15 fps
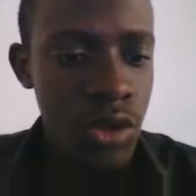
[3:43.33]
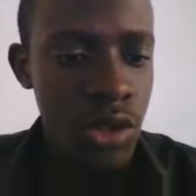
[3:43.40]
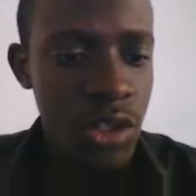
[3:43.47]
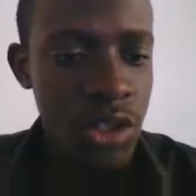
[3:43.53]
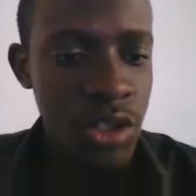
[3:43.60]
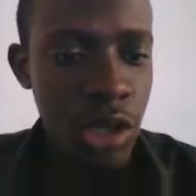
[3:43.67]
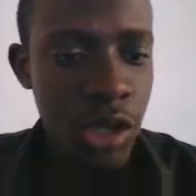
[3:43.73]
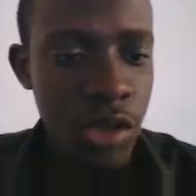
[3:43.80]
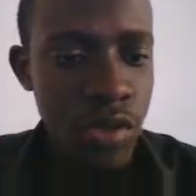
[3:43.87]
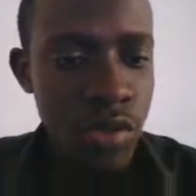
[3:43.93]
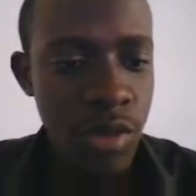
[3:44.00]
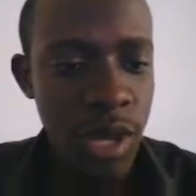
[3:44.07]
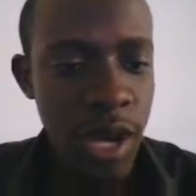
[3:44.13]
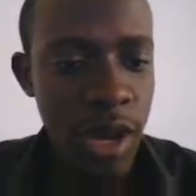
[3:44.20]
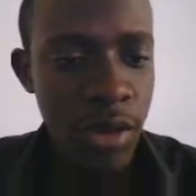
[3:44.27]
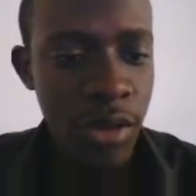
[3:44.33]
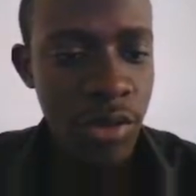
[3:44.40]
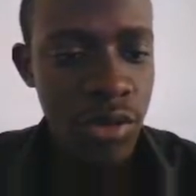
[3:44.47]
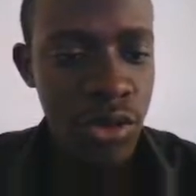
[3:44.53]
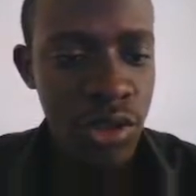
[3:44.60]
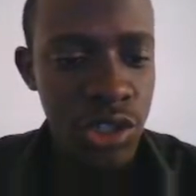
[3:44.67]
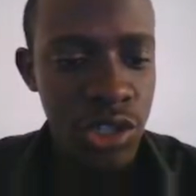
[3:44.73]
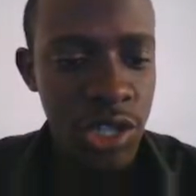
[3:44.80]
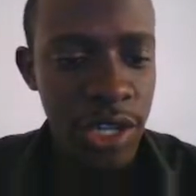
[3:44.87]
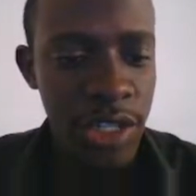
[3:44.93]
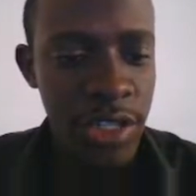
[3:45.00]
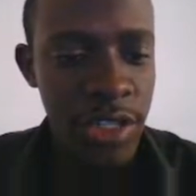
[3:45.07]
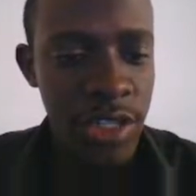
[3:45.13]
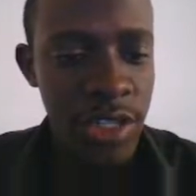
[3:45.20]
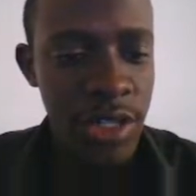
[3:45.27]
This is going to be our
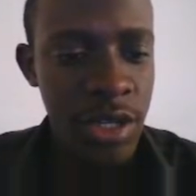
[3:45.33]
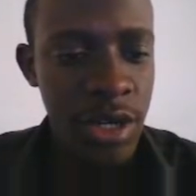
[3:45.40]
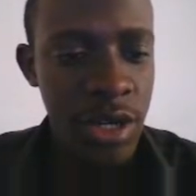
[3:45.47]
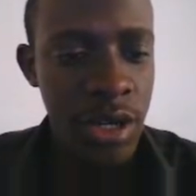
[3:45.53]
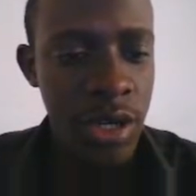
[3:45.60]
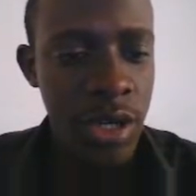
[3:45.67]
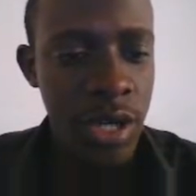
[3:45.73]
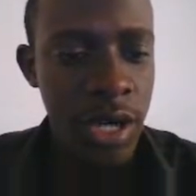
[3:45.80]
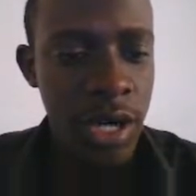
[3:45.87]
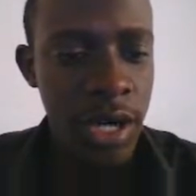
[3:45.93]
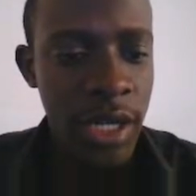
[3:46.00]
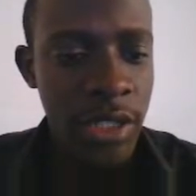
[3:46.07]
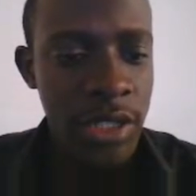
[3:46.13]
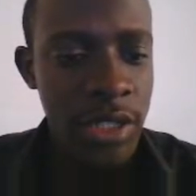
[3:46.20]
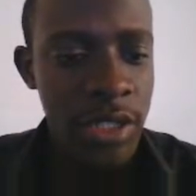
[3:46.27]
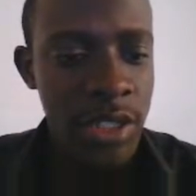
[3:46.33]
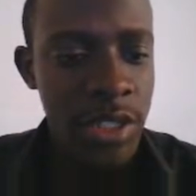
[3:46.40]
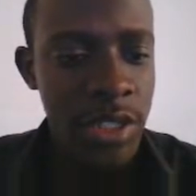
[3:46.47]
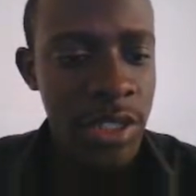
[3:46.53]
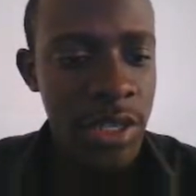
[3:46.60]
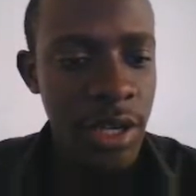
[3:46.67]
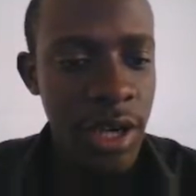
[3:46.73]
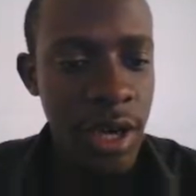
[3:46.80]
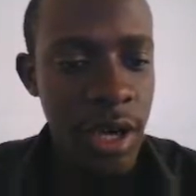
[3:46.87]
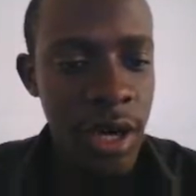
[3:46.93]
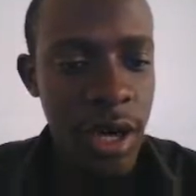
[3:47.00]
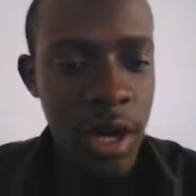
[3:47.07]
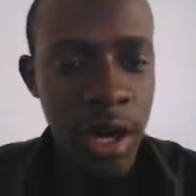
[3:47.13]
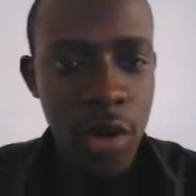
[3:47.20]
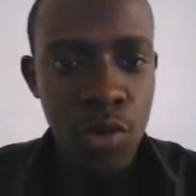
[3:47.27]
auth.js and
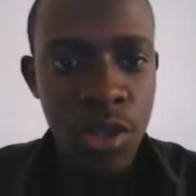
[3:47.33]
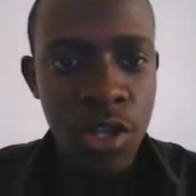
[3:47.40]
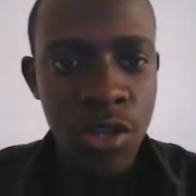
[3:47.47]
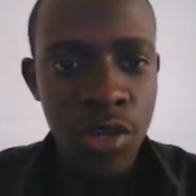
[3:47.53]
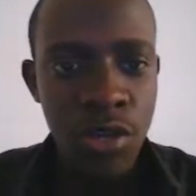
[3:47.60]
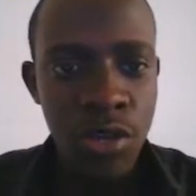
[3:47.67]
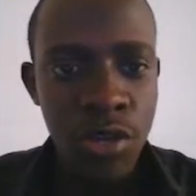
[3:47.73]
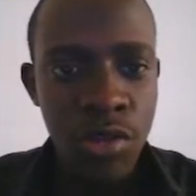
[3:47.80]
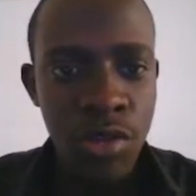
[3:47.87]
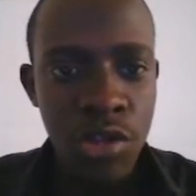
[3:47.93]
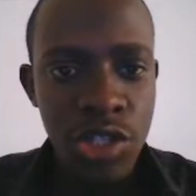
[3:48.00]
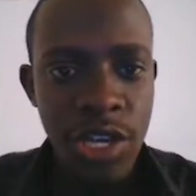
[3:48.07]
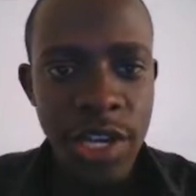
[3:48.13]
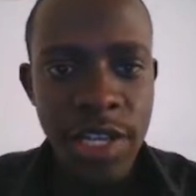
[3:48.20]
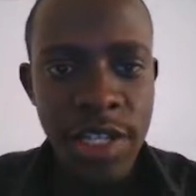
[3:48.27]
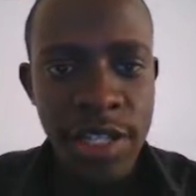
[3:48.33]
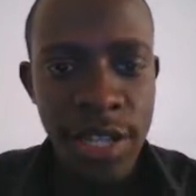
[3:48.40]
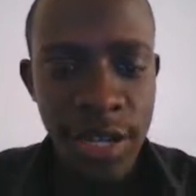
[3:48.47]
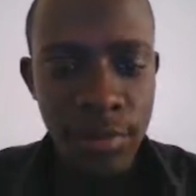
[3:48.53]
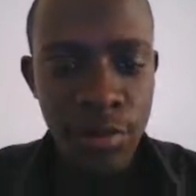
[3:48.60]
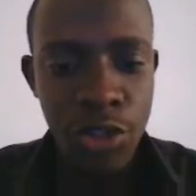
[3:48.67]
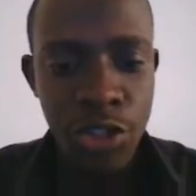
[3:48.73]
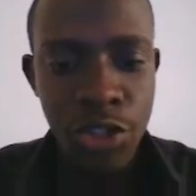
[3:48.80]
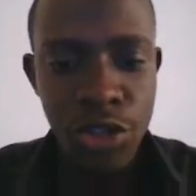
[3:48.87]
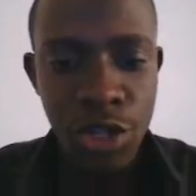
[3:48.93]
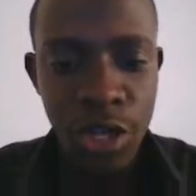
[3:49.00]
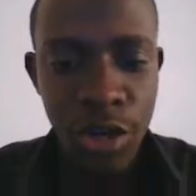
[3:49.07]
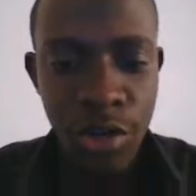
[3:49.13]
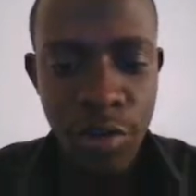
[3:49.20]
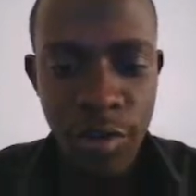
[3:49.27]
uh, within auth.js, I'm going to
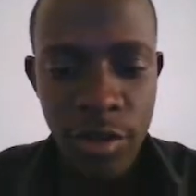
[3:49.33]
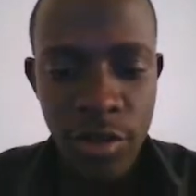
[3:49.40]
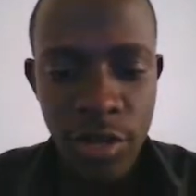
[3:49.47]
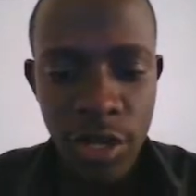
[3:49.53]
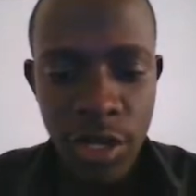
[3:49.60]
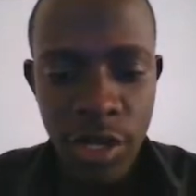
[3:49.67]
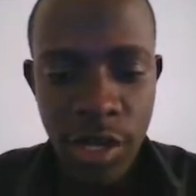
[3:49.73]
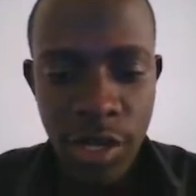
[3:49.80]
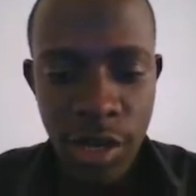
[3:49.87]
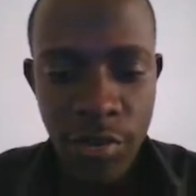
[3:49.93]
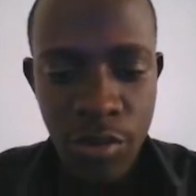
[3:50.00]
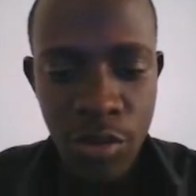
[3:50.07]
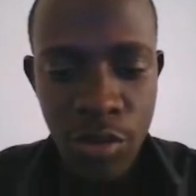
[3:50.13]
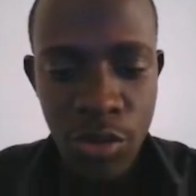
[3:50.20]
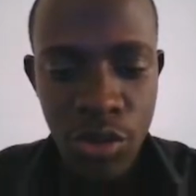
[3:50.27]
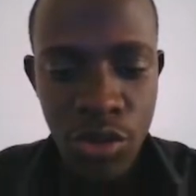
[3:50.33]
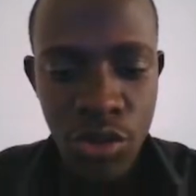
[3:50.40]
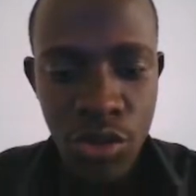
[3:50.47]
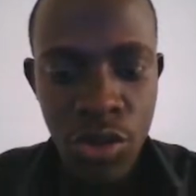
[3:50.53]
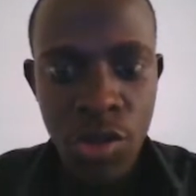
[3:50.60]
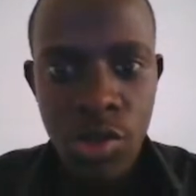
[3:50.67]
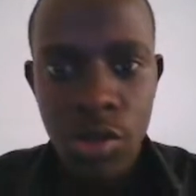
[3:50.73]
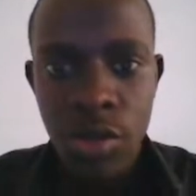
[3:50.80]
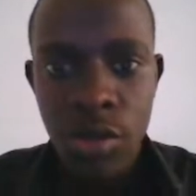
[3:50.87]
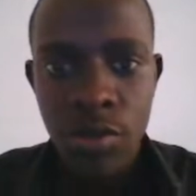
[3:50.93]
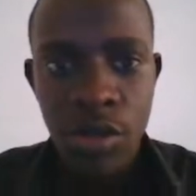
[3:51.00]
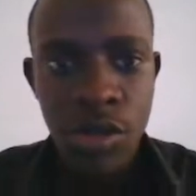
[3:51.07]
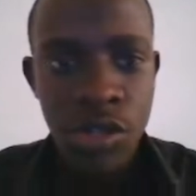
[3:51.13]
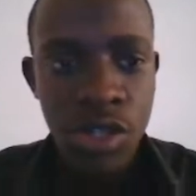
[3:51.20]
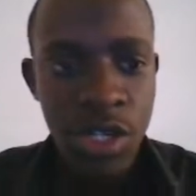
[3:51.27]
head over to the GitHub repository. So I'm
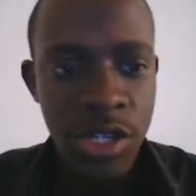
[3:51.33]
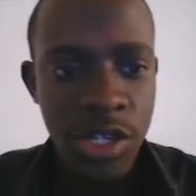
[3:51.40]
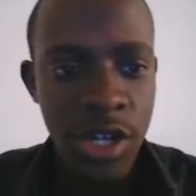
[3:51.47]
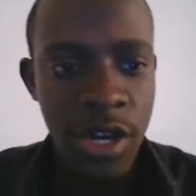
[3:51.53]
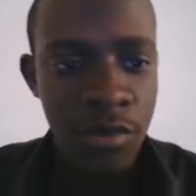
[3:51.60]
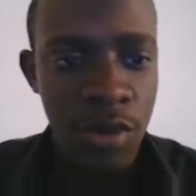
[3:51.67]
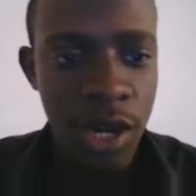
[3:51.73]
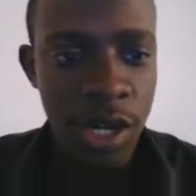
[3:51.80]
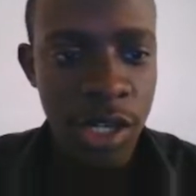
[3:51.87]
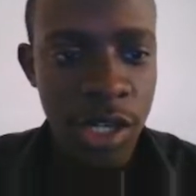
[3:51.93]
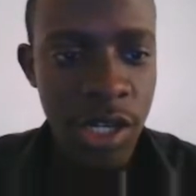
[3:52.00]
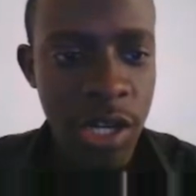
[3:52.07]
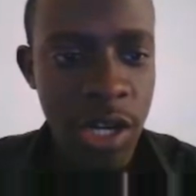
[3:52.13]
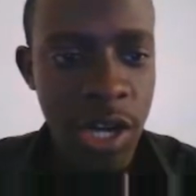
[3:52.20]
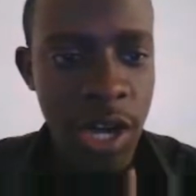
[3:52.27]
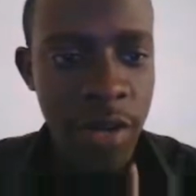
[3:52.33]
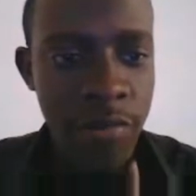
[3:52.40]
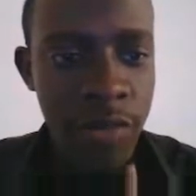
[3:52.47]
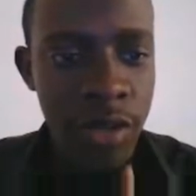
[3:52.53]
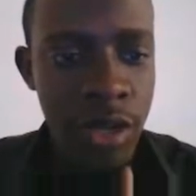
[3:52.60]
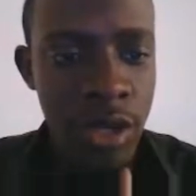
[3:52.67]
going to just come right in here.